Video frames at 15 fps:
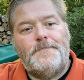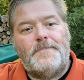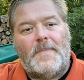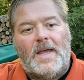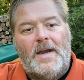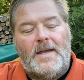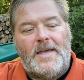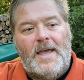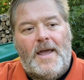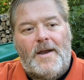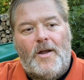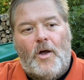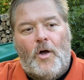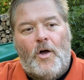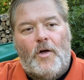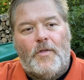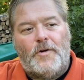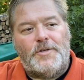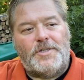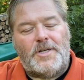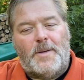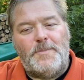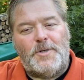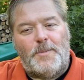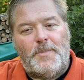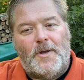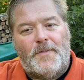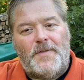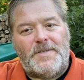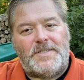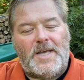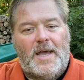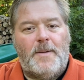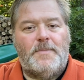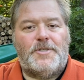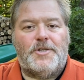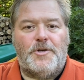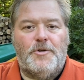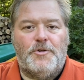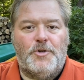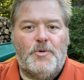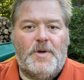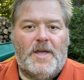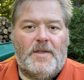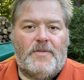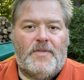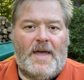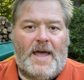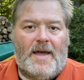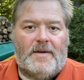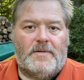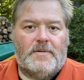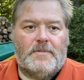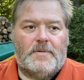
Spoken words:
and again, all their subs are built the same, so you do get that